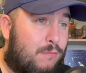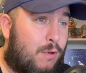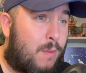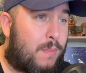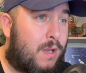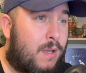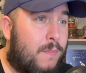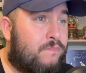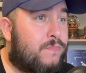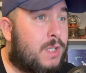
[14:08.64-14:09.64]
Rum.
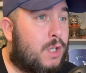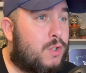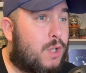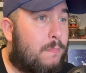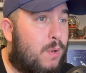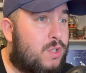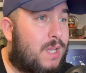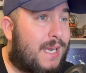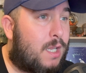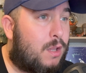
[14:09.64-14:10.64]
So much
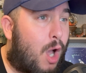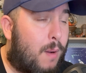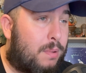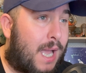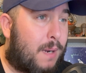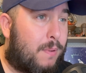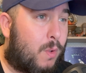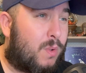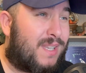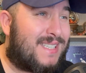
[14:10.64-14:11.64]
like a lot of
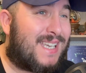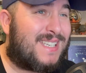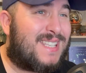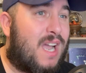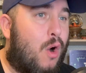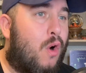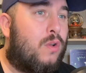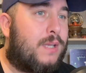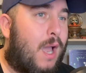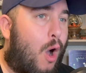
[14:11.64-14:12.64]
Blackpool, this is the
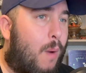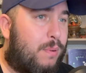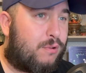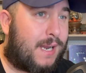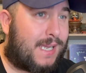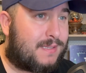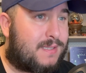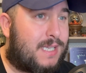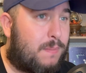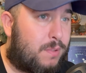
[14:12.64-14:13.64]
only operating
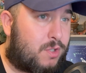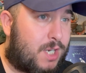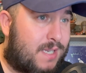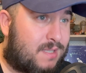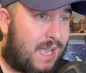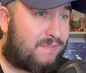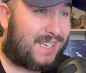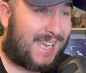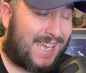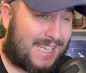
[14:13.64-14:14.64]
steeplechase
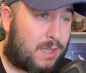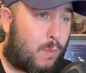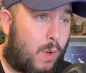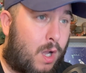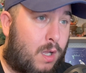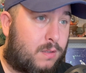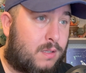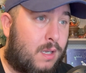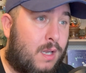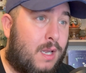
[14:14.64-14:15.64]
left in the world.
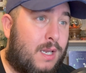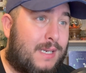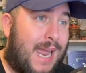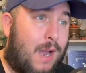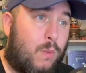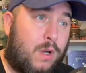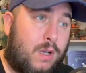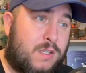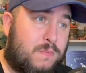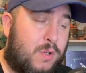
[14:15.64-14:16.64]
Now,
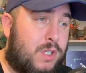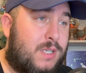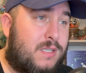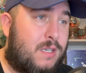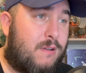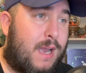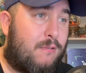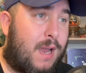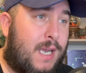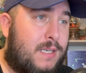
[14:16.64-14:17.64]
as much as it's a great
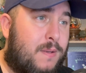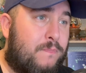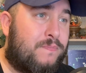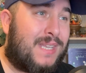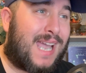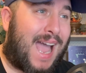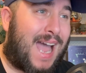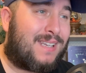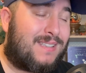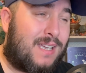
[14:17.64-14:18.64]
ride,
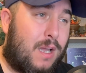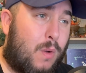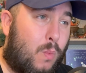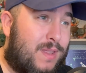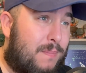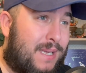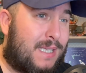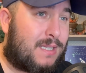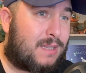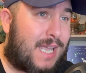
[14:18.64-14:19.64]
and with it
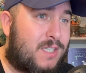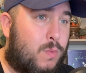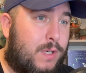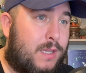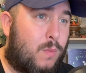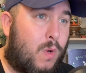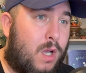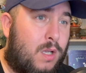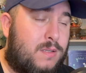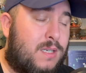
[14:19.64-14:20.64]
being the last one in the
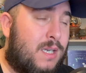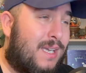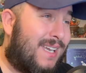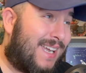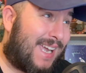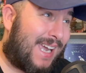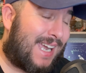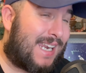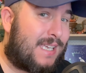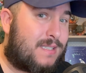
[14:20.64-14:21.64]
world,
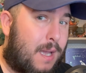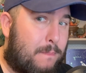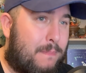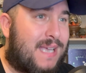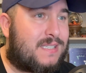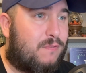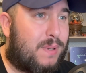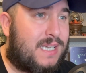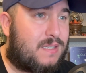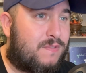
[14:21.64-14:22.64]
it is a massive
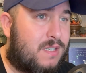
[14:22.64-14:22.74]
piece of